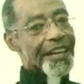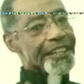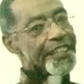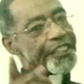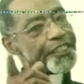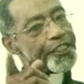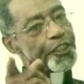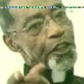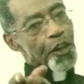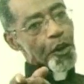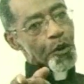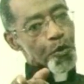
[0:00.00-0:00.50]
I
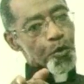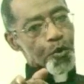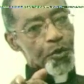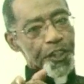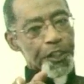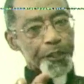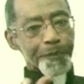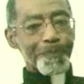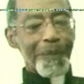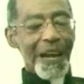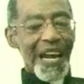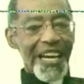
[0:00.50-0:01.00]
need to know
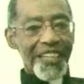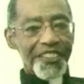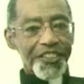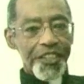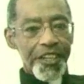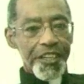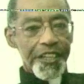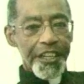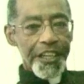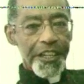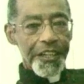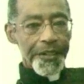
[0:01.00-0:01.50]
who this
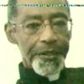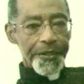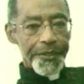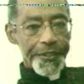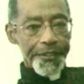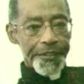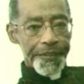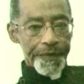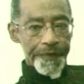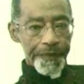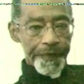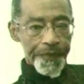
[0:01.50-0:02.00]
bastard
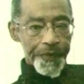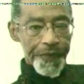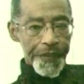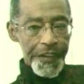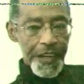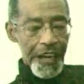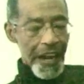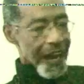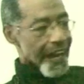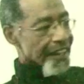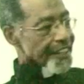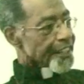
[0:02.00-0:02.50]
is.
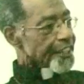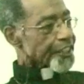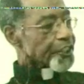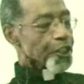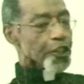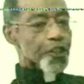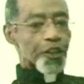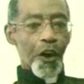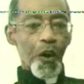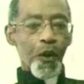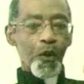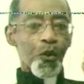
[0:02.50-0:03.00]
I need
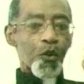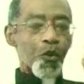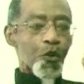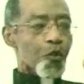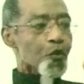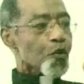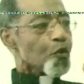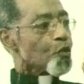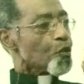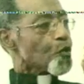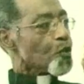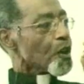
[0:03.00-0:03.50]
to
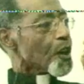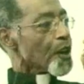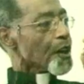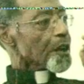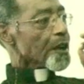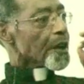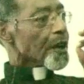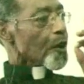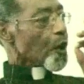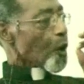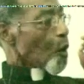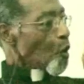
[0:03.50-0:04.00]
know
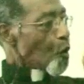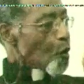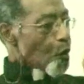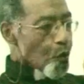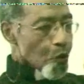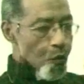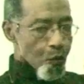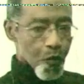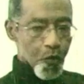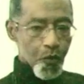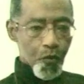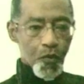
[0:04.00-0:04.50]

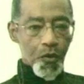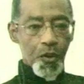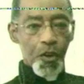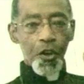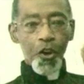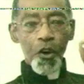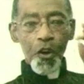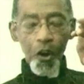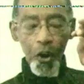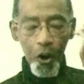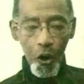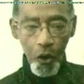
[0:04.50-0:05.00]
who
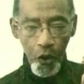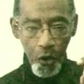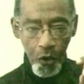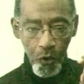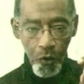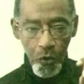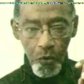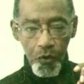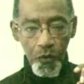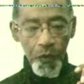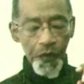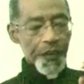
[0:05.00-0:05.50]

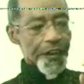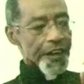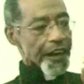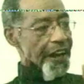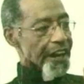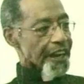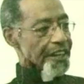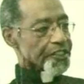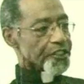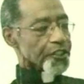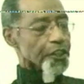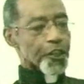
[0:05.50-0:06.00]

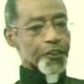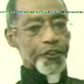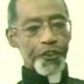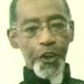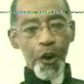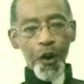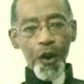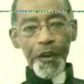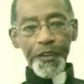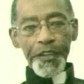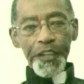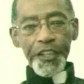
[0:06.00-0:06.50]
has the
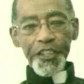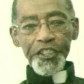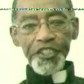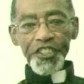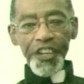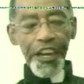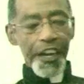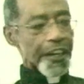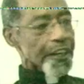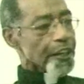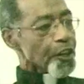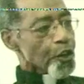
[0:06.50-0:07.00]
authority to
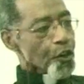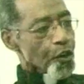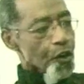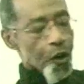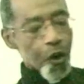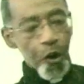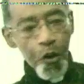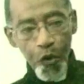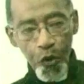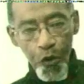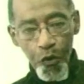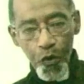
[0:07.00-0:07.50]
say
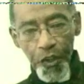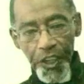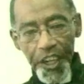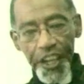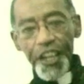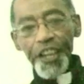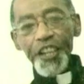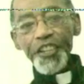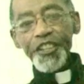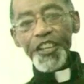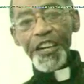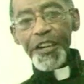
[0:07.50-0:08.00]
who
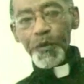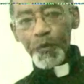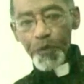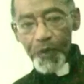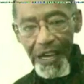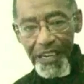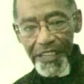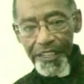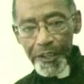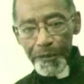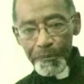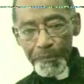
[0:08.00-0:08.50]
is a
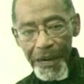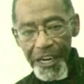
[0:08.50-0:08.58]
regular